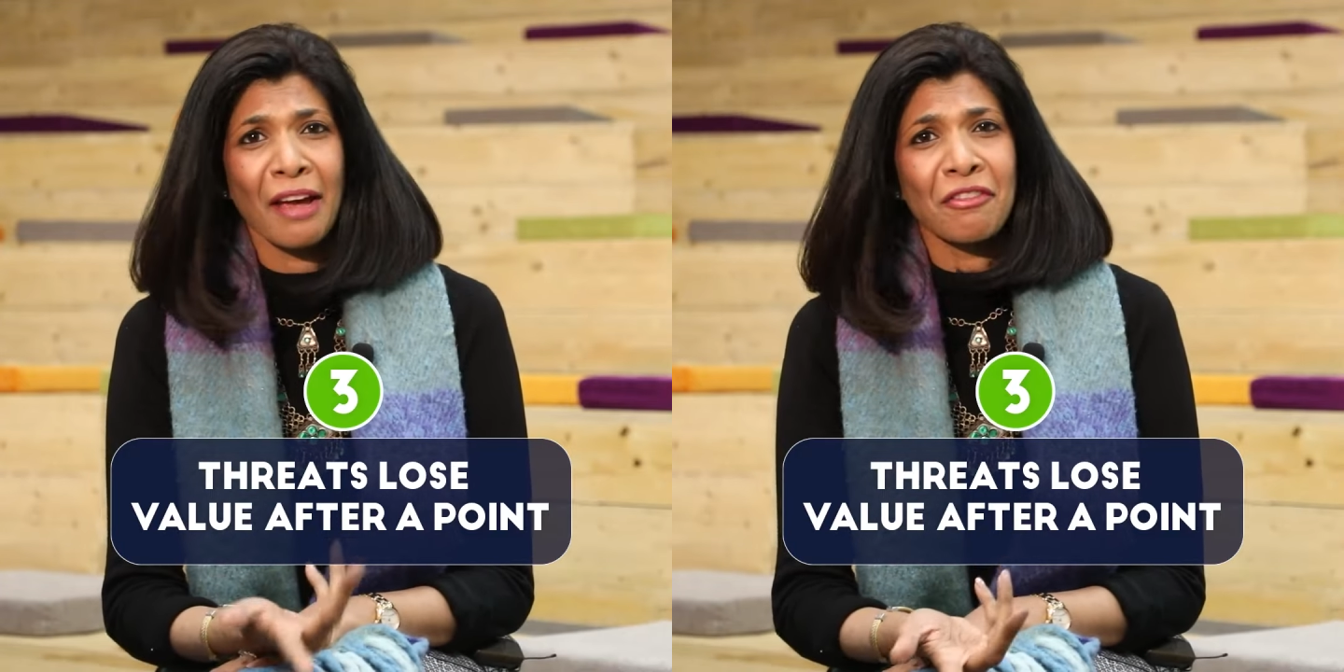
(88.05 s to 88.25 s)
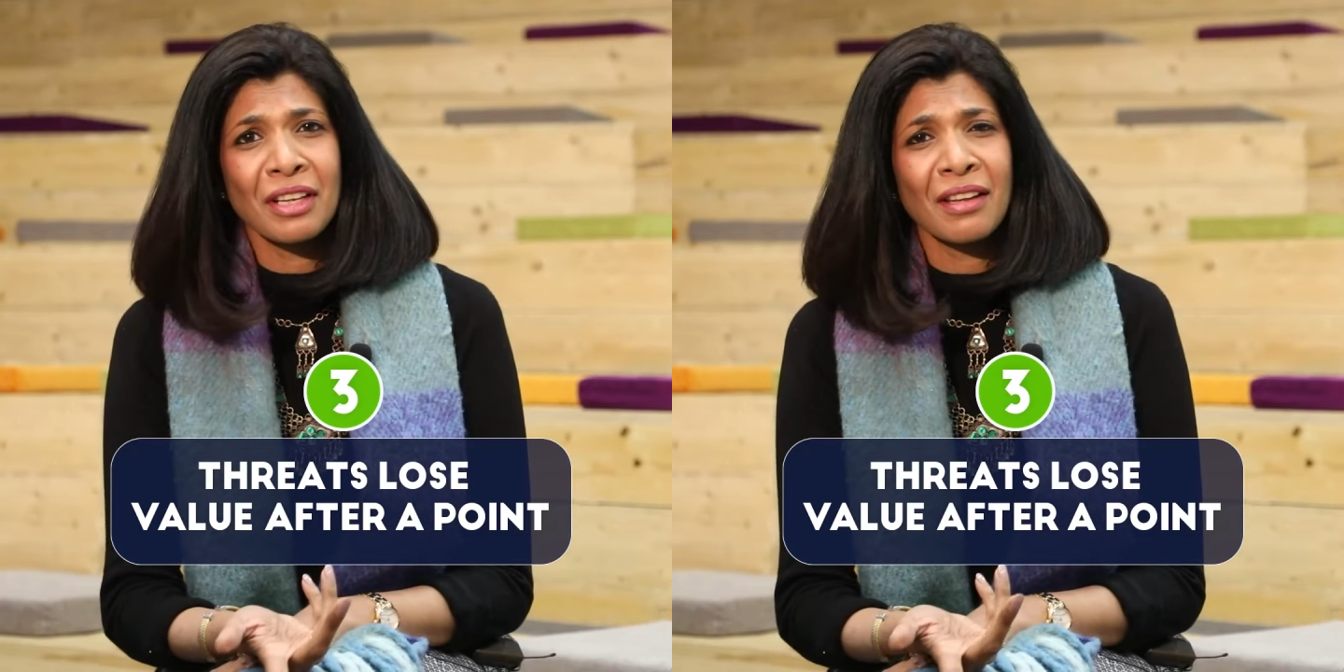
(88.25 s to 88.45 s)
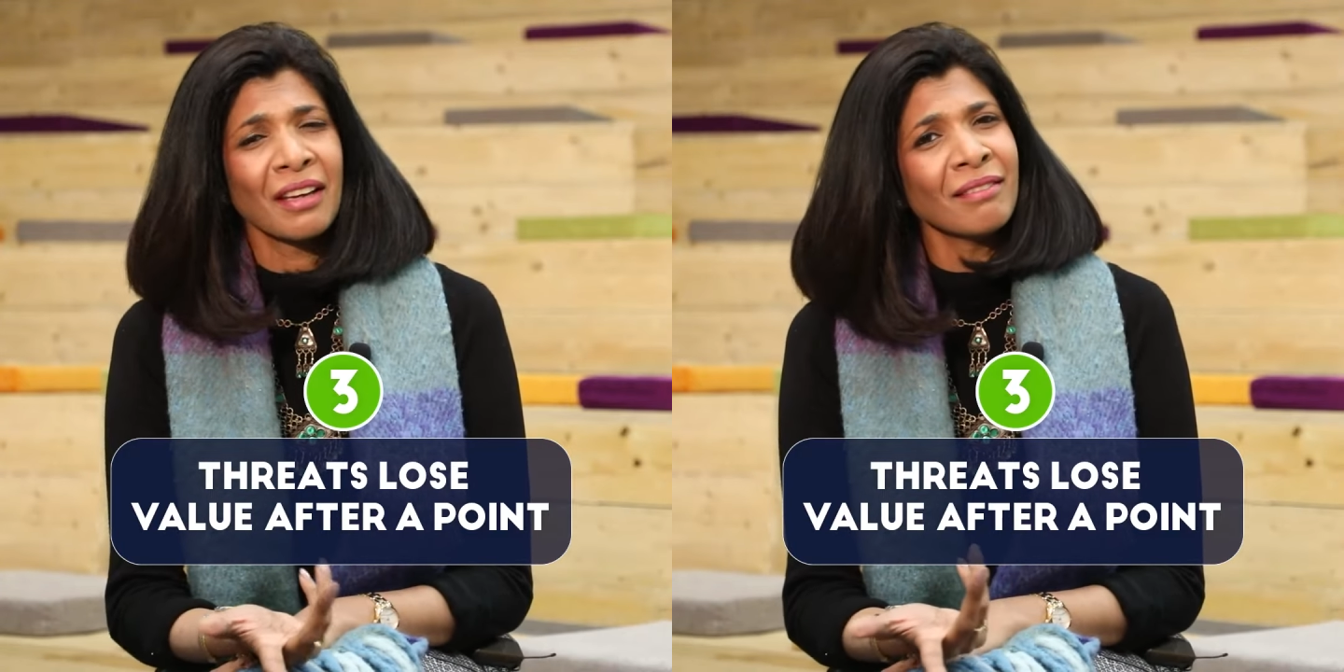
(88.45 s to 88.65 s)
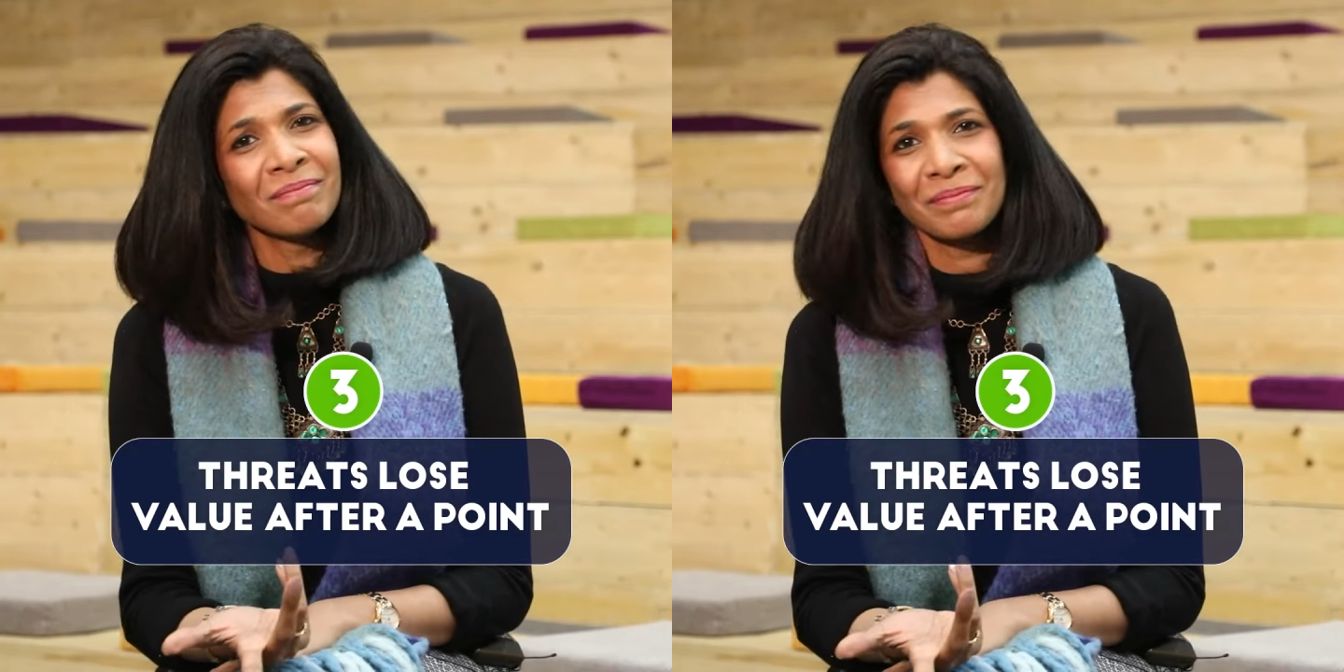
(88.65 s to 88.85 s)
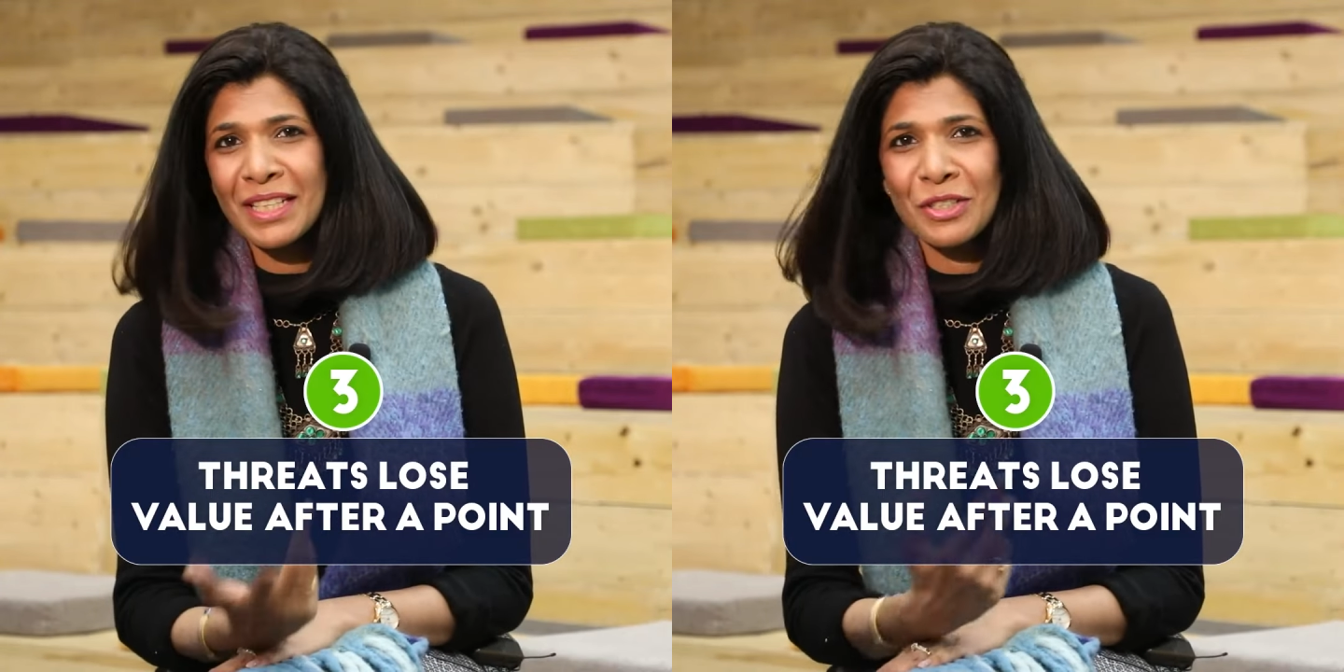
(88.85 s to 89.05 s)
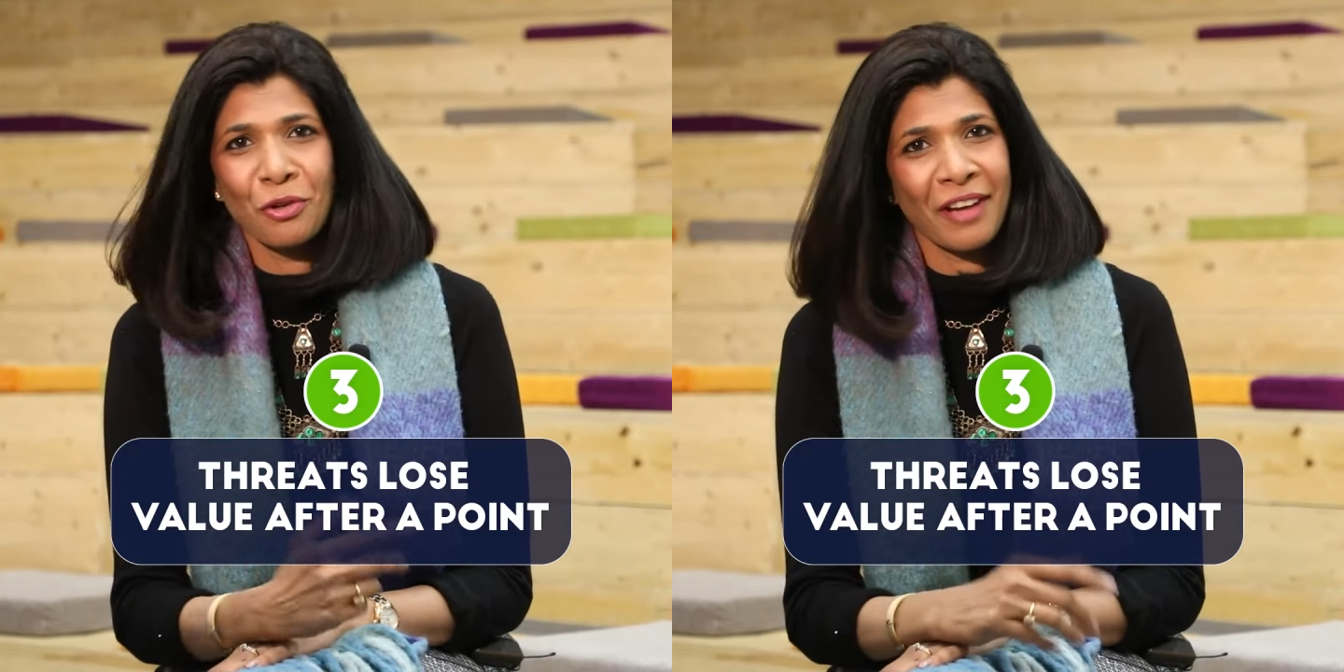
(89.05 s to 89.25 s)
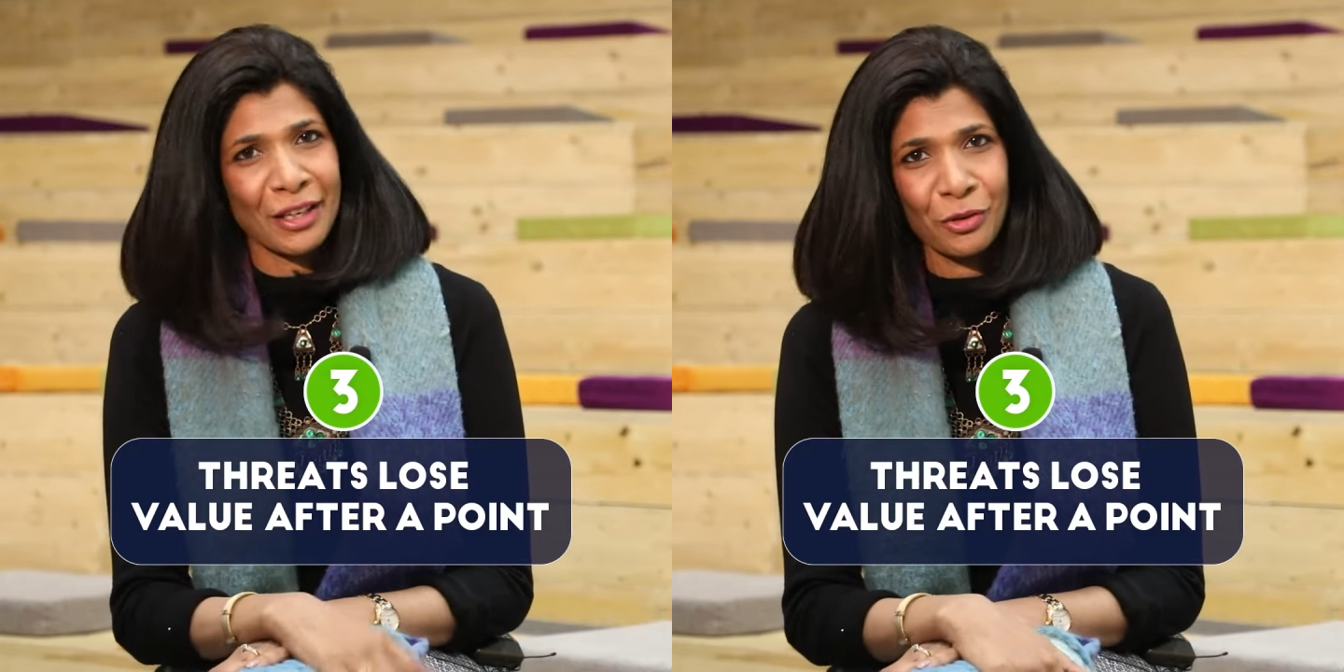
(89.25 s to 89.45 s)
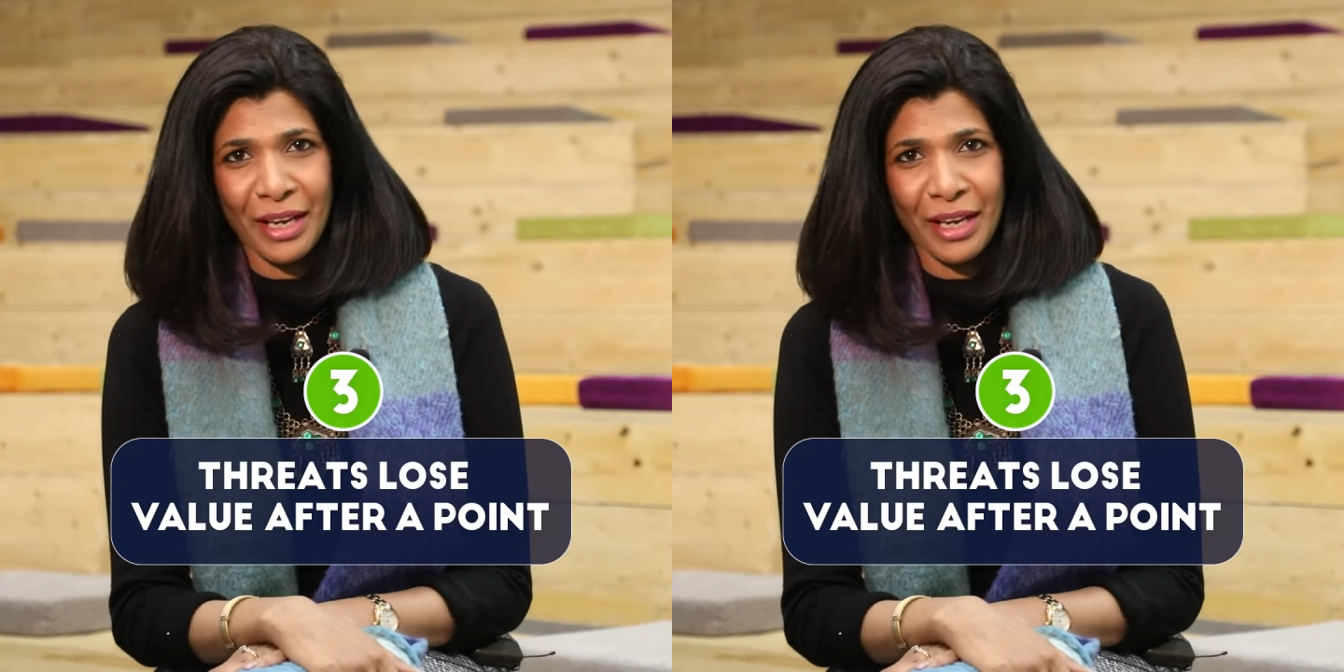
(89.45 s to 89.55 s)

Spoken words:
everything, there's no value